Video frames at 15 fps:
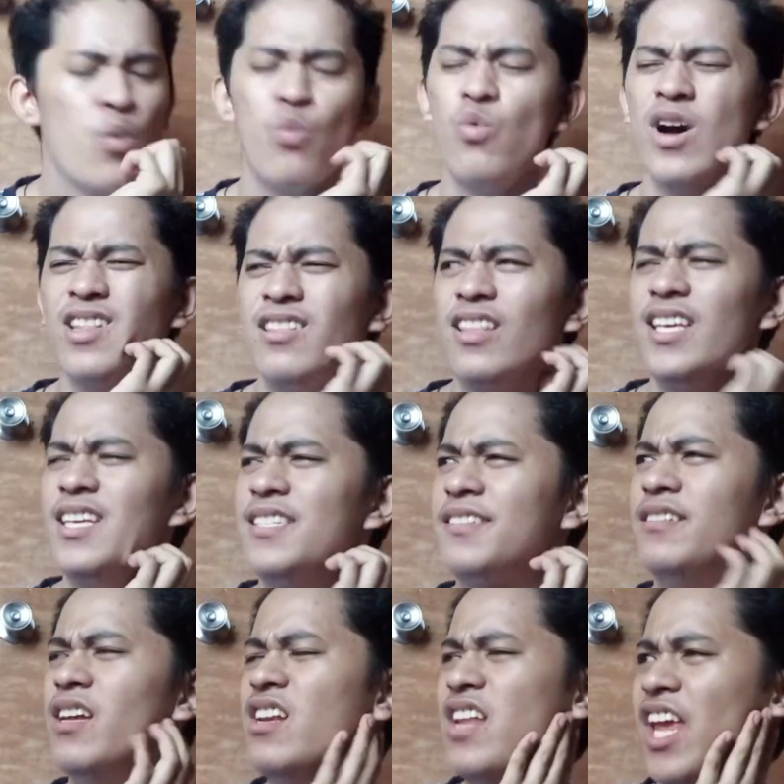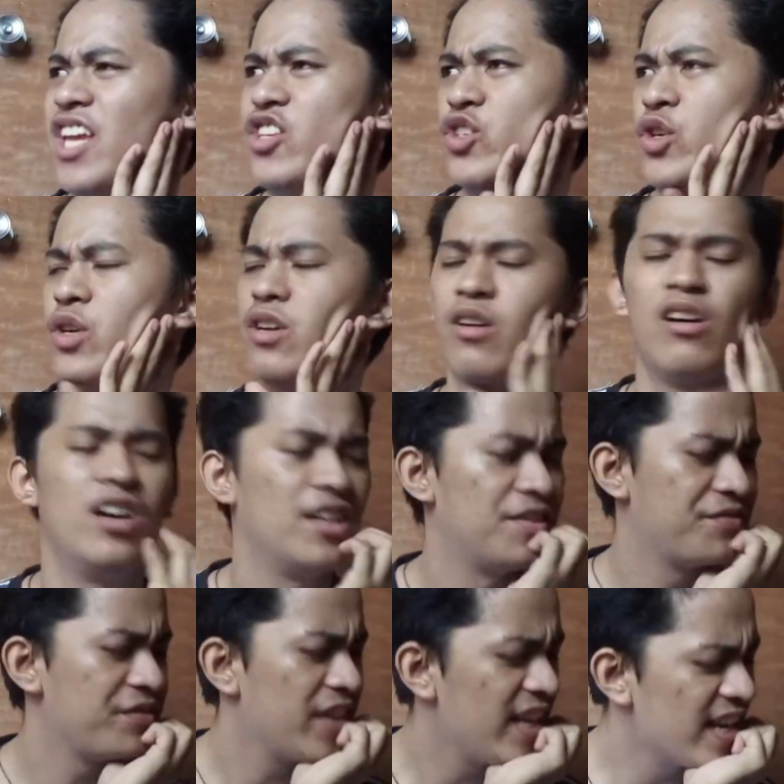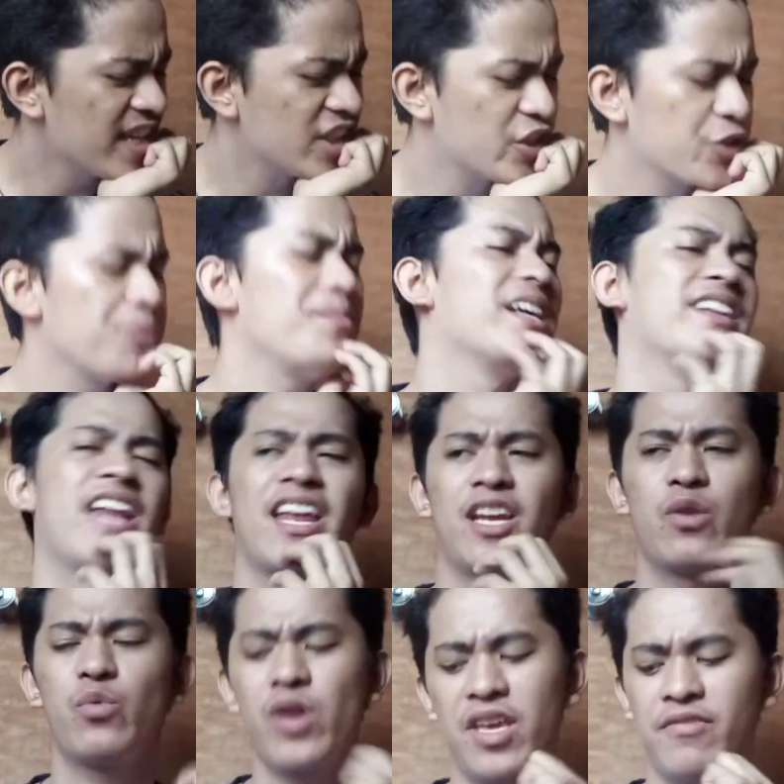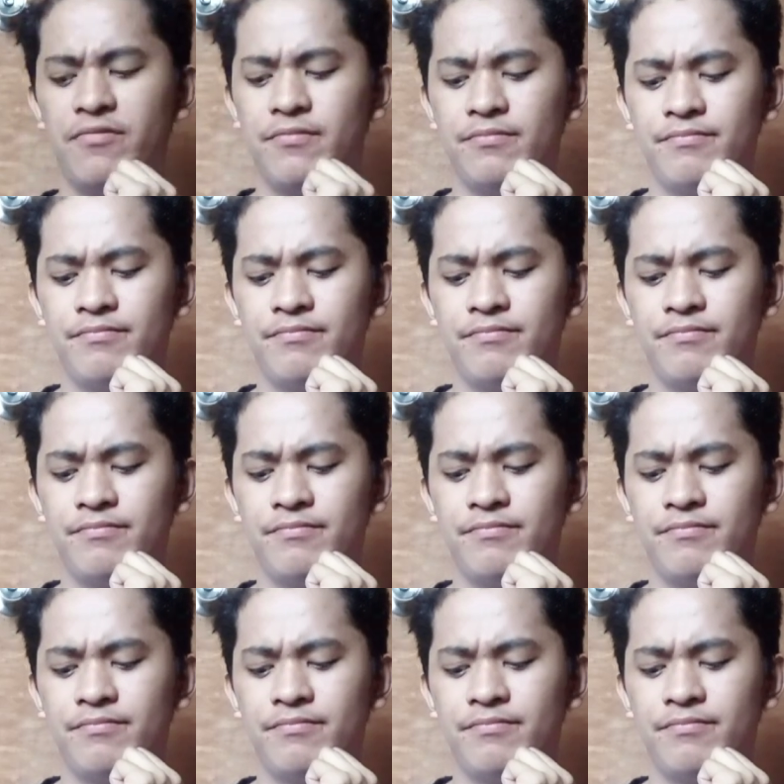What is the nature of electromagnetic wave?